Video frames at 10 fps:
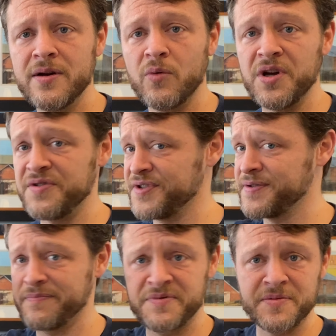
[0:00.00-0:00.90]
where you
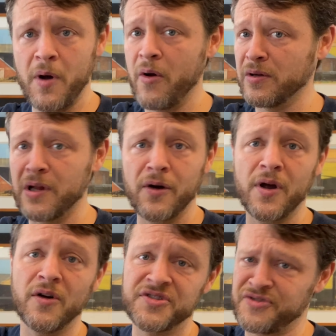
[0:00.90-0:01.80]
just smoke in low
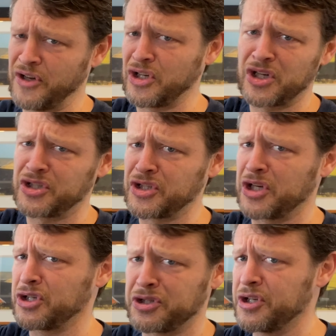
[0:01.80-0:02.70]
notes, da, da, da, da, da,
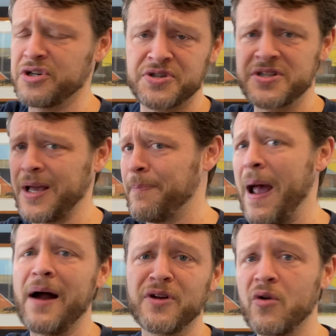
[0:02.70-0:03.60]
da, da, you're just like
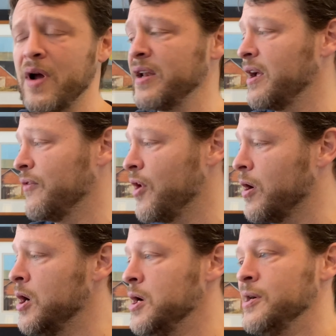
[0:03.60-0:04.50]
pounding away down there,
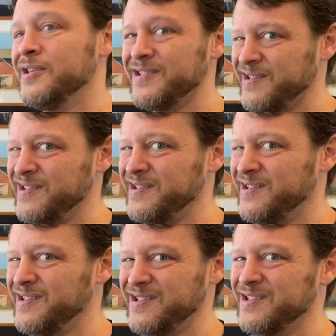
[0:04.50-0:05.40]

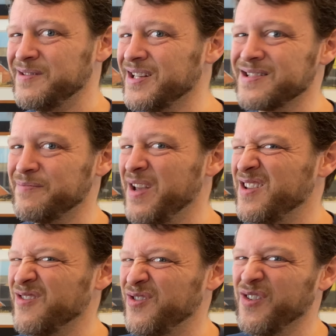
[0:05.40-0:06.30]
it doesn't make
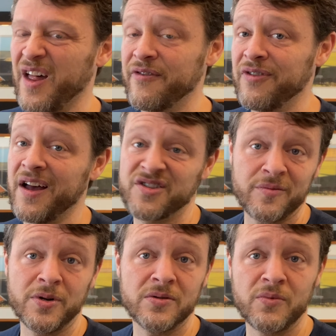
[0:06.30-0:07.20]
you feel that
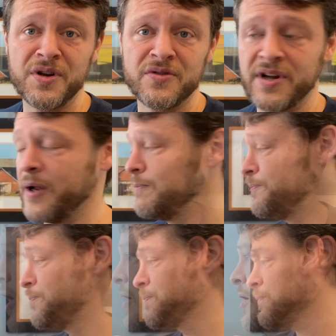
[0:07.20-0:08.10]
flexible when you're done.
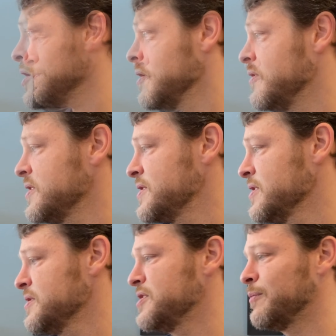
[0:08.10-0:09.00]
Okay. This
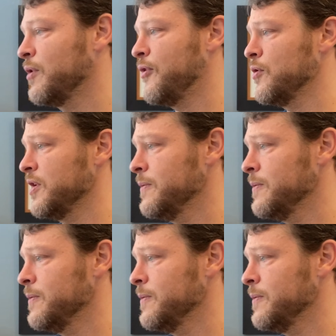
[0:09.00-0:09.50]
is number 30.